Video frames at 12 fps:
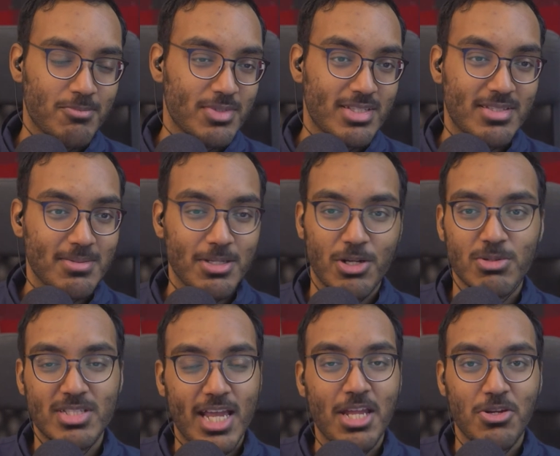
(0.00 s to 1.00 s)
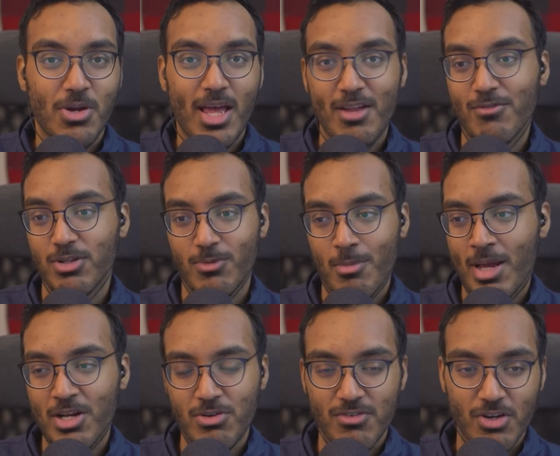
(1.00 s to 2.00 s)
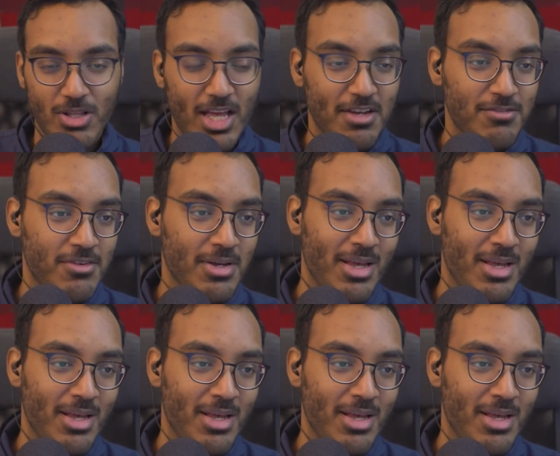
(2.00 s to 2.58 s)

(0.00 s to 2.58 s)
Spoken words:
you know, stay in your head for the remainder of your life.